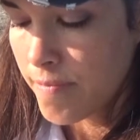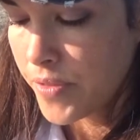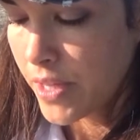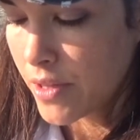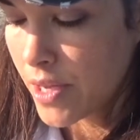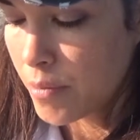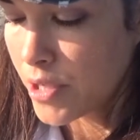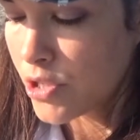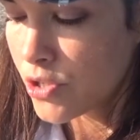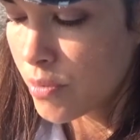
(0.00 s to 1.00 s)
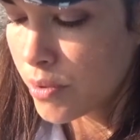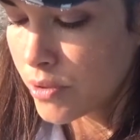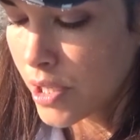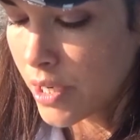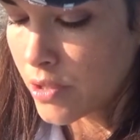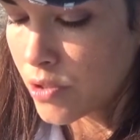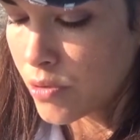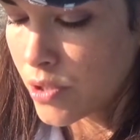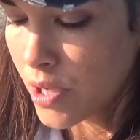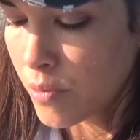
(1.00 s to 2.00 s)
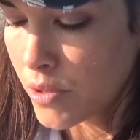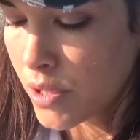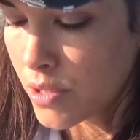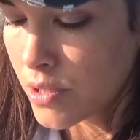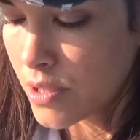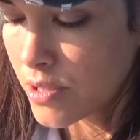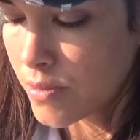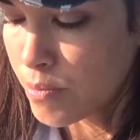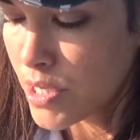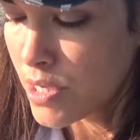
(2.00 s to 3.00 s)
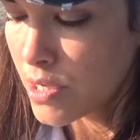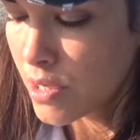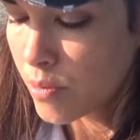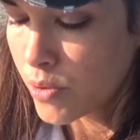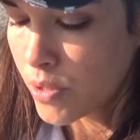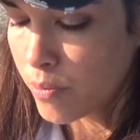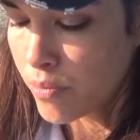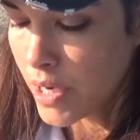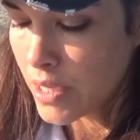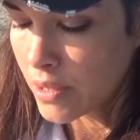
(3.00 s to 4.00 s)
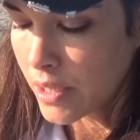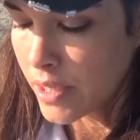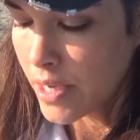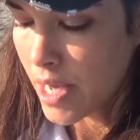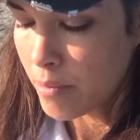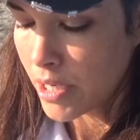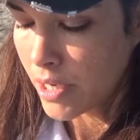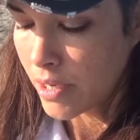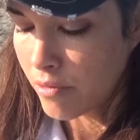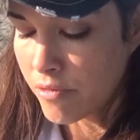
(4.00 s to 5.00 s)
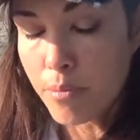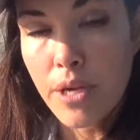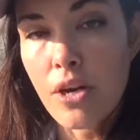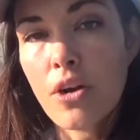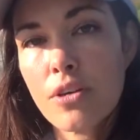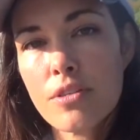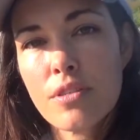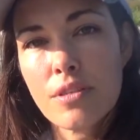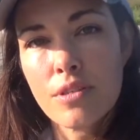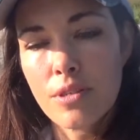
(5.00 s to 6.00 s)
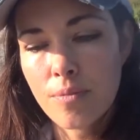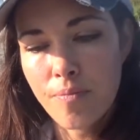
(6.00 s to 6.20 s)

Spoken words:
And the image symbol that I associate with this is me with a bright light emanating from my heart center.